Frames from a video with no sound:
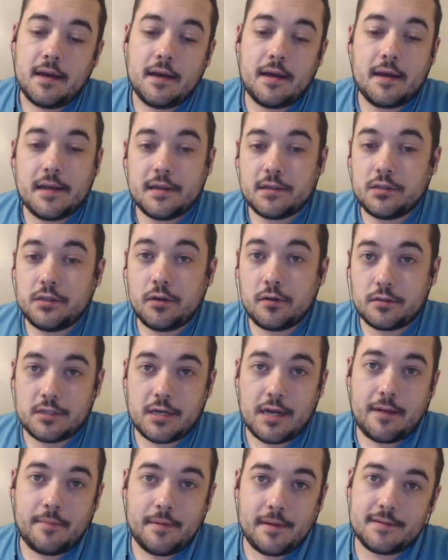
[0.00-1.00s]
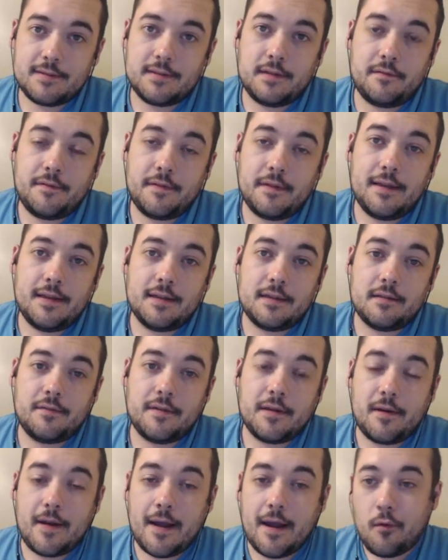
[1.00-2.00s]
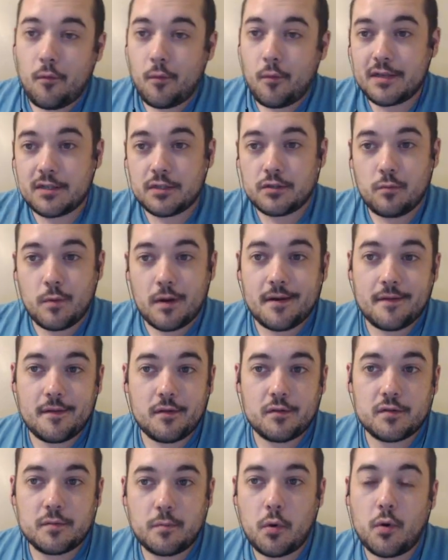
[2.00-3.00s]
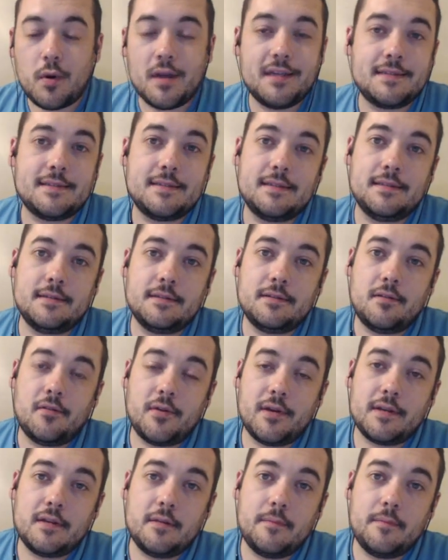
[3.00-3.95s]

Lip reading: It's your job as an affiliate to figure out which one of those points is going